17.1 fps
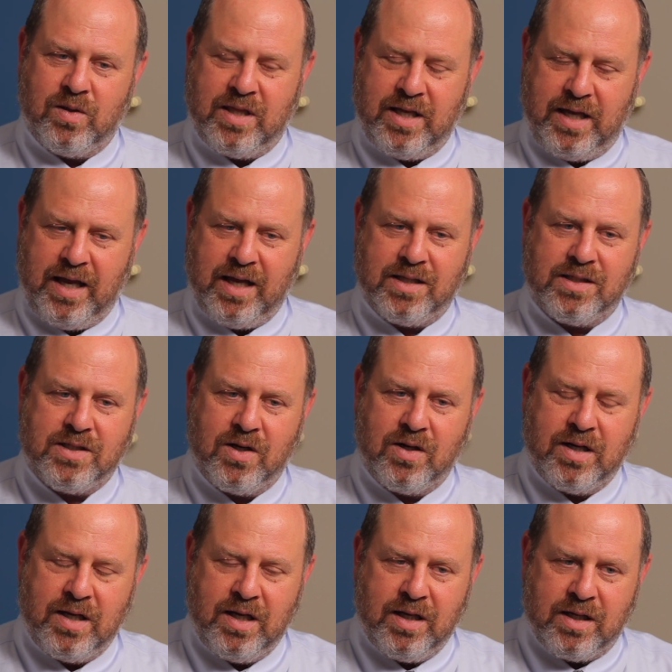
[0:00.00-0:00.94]
the
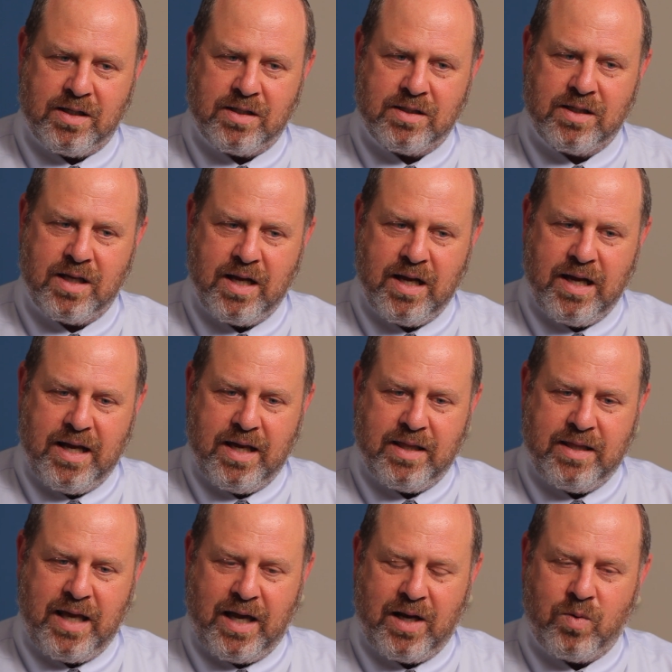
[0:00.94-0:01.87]
answer is
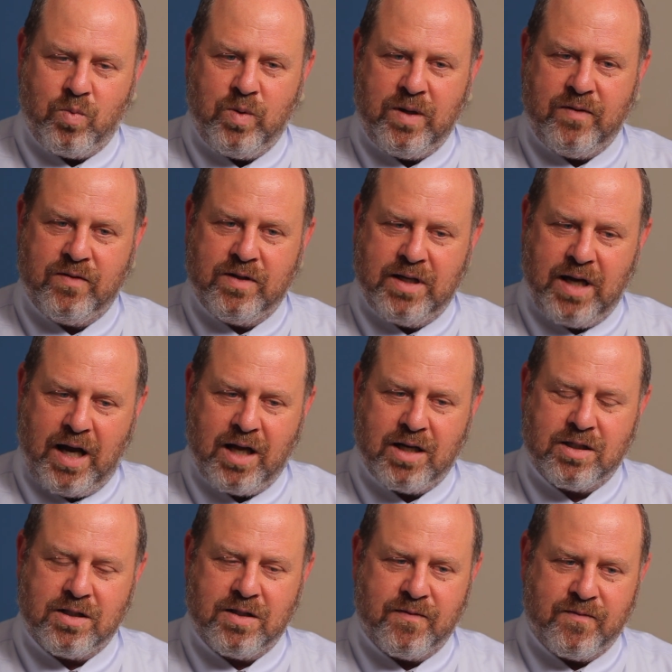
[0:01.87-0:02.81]
that we've
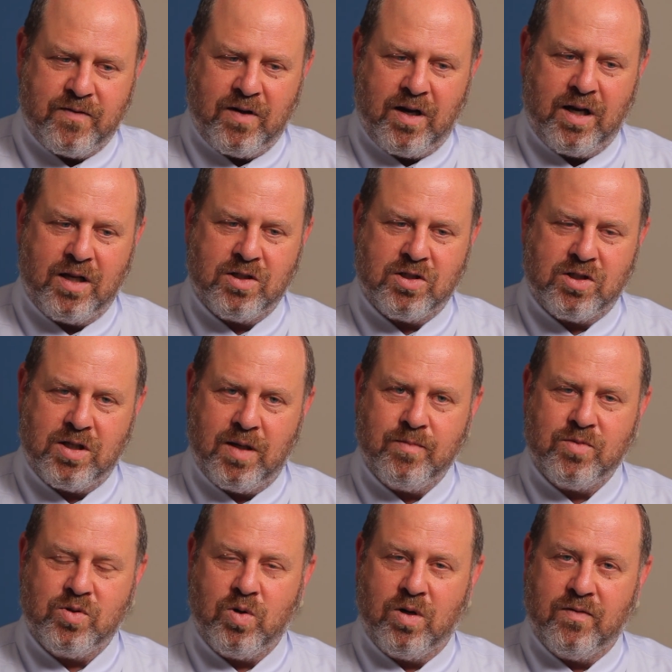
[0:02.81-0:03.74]
got to find
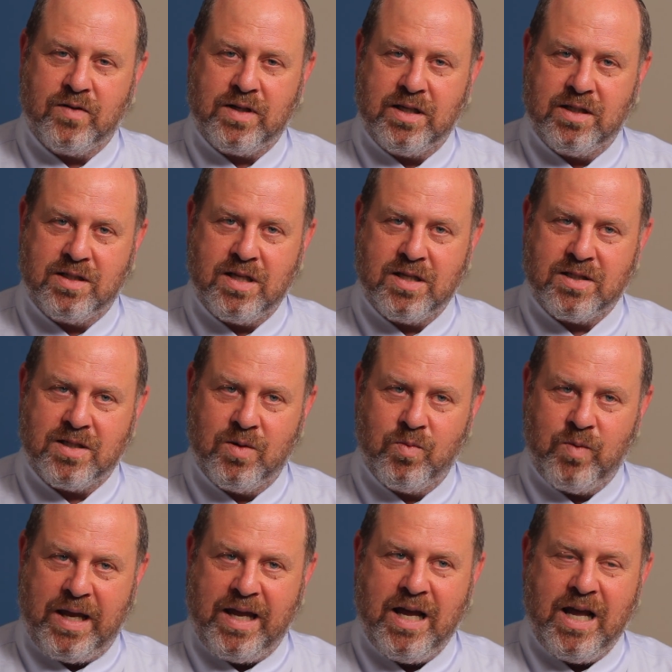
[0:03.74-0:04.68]
some sort of
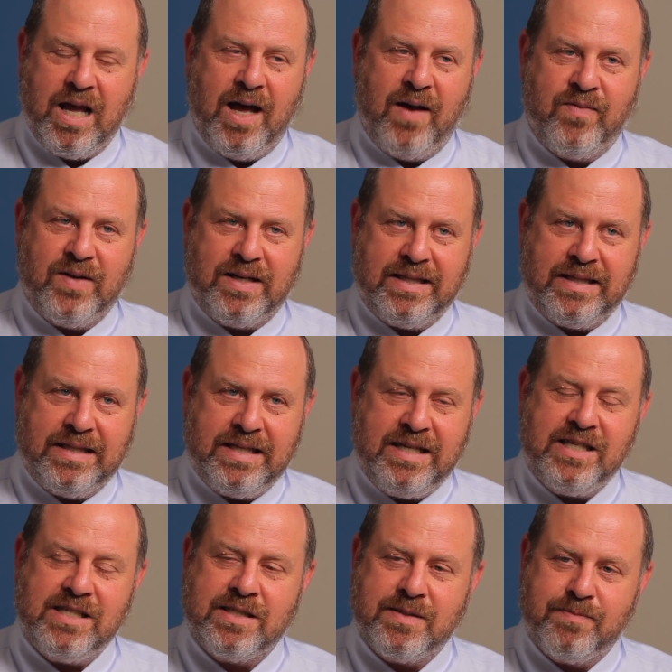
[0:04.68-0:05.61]
consistent way of at
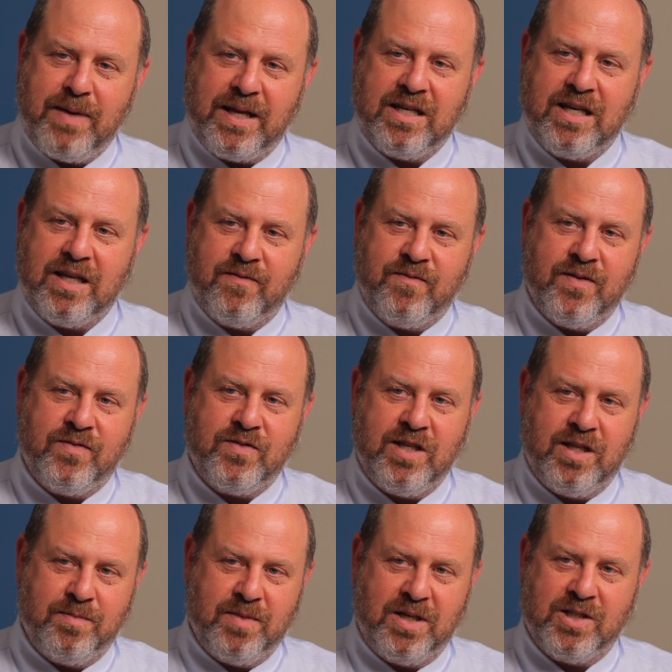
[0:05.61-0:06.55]
least spending
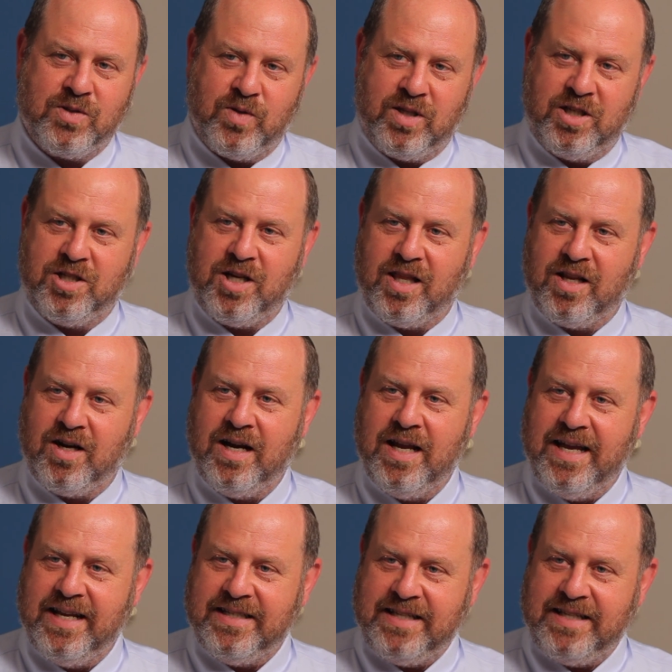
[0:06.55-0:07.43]
15 minutes with each other,